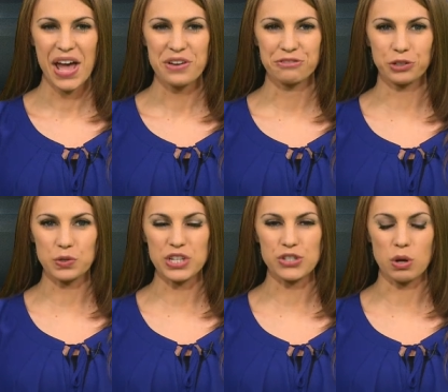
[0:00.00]
Fruit
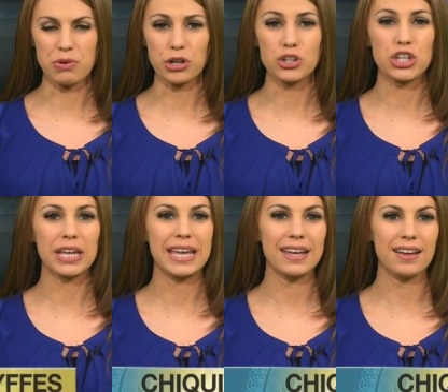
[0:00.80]
distributor
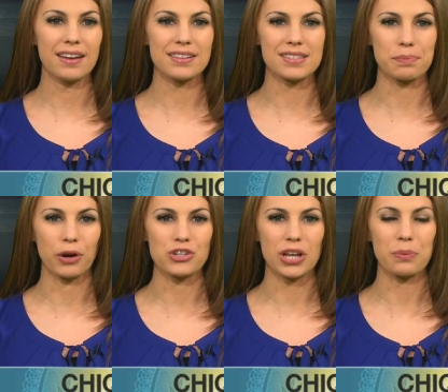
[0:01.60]
Chiquita is
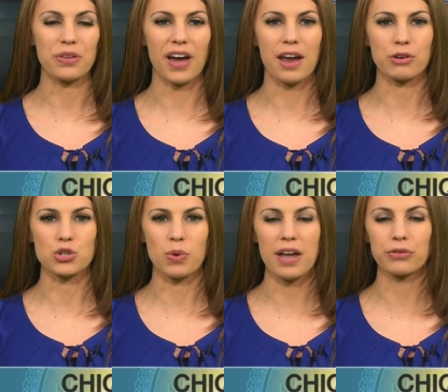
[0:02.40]
merging with Irish
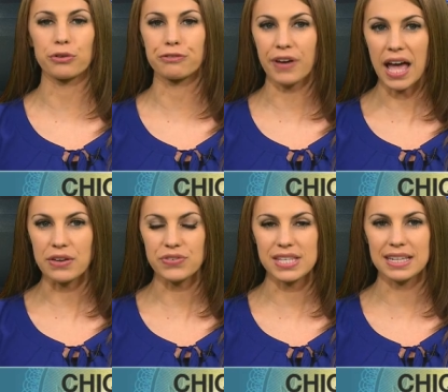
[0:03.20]
rival
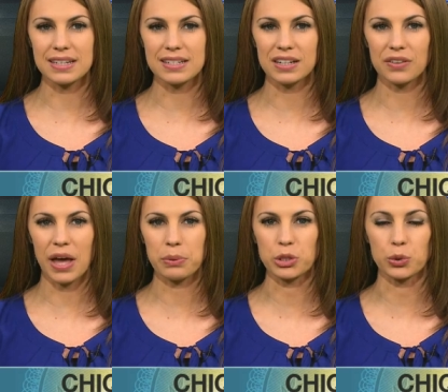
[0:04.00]
Fyffes in a deal that
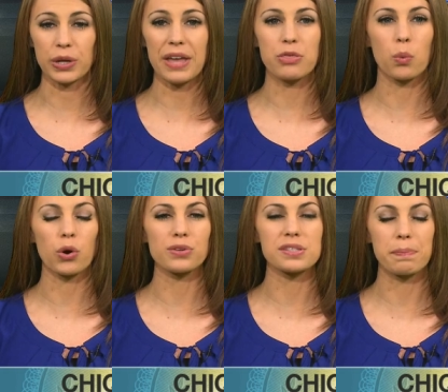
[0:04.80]
would create the
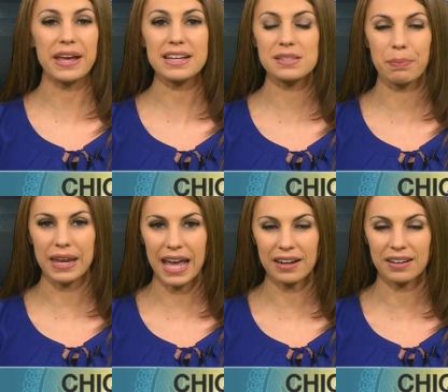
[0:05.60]
world's biggest
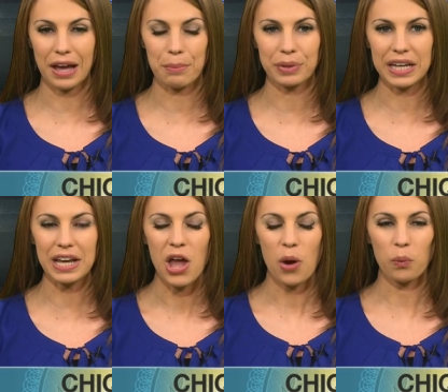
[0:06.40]
banana company
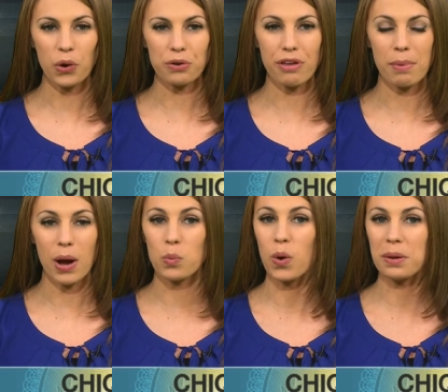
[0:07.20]
worth about
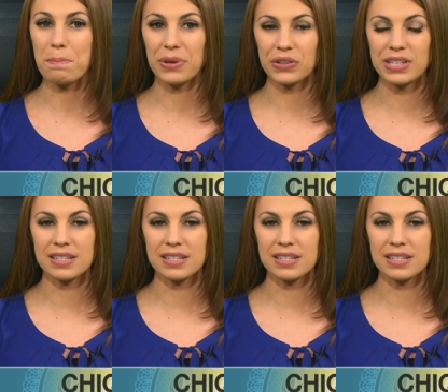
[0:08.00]
$1 billion.